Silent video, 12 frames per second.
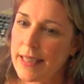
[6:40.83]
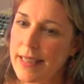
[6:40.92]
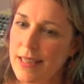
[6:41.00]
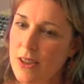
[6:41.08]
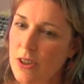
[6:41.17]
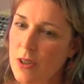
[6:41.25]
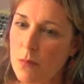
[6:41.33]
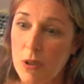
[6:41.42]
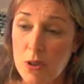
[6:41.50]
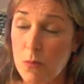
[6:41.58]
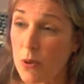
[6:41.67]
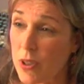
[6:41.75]
it's just
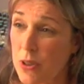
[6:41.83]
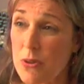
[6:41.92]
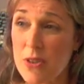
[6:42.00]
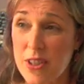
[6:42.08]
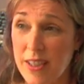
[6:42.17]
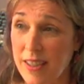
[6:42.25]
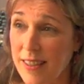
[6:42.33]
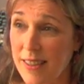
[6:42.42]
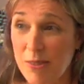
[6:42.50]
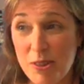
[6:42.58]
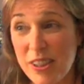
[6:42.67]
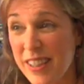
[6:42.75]
much more interesting.
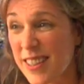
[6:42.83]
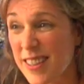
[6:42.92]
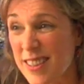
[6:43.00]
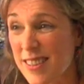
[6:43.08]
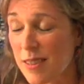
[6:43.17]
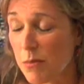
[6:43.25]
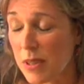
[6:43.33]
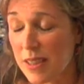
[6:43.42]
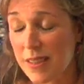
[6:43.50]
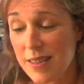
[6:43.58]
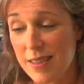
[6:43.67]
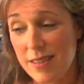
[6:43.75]
It really is. I mean,
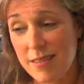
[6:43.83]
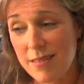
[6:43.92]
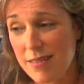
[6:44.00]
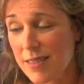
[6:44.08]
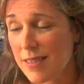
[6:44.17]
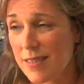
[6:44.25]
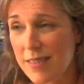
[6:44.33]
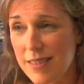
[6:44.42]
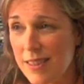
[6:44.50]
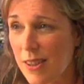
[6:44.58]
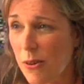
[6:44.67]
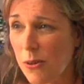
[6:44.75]
it's
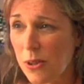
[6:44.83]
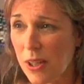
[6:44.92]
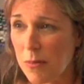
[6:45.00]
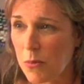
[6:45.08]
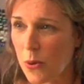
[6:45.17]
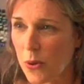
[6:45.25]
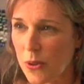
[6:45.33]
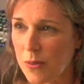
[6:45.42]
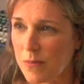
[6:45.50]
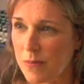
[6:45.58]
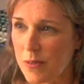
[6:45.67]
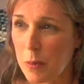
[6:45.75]
a whole lot more
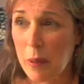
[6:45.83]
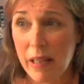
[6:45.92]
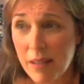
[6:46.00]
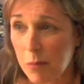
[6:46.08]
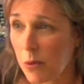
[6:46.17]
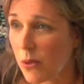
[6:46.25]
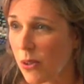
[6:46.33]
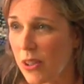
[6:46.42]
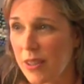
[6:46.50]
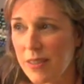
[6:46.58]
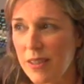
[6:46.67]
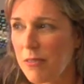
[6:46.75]
dependable,
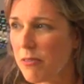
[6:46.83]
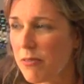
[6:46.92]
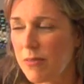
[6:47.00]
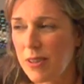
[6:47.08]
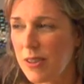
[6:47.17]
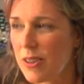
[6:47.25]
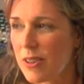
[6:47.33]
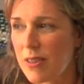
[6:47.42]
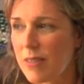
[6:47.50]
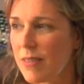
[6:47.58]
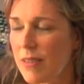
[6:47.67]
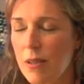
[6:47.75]
and
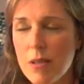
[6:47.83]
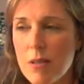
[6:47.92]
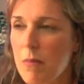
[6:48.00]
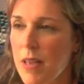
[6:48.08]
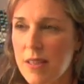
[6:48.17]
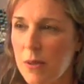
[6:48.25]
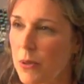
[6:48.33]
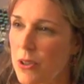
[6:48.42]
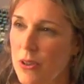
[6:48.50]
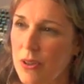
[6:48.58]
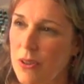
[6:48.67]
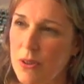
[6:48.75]
it's amazing
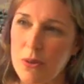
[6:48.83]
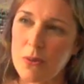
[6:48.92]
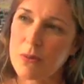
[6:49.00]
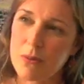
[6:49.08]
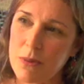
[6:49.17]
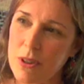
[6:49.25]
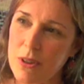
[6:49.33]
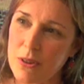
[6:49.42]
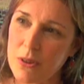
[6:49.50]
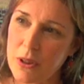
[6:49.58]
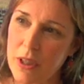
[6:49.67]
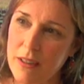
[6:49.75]
what you can do with your
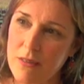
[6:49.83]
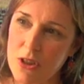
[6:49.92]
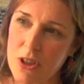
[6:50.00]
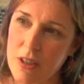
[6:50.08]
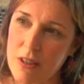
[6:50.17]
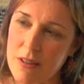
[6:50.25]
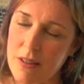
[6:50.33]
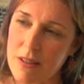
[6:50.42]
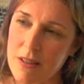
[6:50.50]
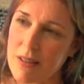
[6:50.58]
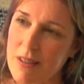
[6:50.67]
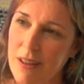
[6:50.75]
creative genius
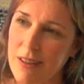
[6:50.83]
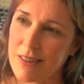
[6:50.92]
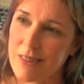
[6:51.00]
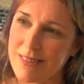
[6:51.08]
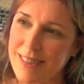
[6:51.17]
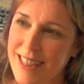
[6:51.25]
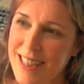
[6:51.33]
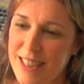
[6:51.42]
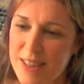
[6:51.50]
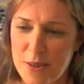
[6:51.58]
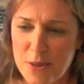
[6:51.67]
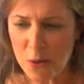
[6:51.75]
that's inside you.
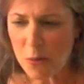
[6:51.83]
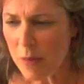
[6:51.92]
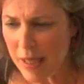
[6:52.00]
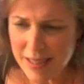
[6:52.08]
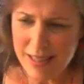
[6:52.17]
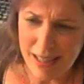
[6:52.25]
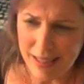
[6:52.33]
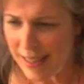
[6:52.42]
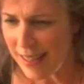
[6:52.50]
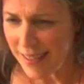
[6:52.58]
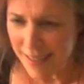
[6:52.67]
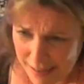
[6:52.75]
So don't mess that
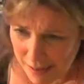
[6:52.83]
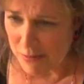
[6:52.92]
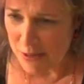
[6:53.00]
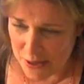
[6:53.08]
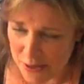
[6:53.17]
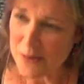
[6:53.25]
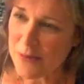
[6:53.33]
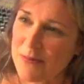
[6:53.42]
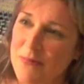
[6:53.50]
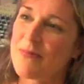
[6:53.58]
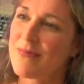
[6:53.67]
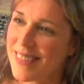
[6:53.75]
thing up, you know?
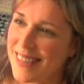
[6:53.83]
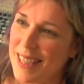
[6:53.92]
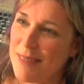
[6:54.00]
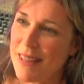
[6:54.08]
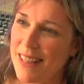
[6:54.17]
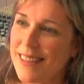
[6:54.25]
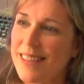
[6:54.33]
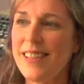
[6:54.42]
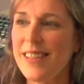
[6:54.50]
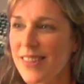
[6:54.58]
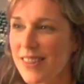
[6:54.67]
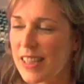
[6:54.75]
Keep that
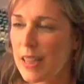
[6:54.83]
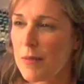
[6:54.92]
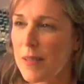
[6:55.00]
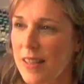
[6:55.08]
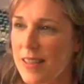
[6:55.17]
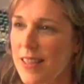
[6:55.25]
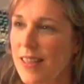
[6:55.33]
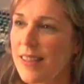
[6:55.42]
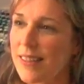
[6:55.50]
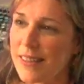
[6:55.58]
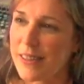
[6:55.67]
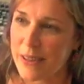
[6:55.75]
clear. Keep the
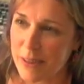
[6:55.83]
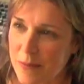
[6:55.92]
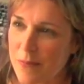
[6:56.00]
antenna clear.